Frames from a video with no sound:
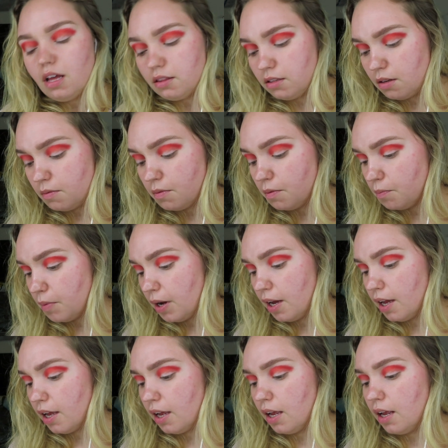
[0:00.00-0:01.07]
And then
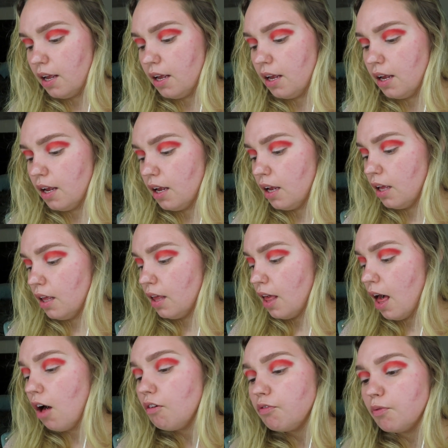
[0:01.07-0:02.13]
my
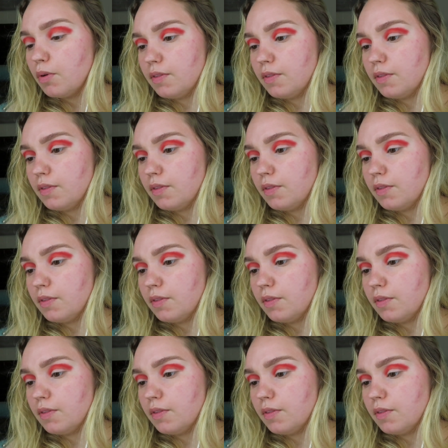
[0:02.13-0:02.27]
e.l.f.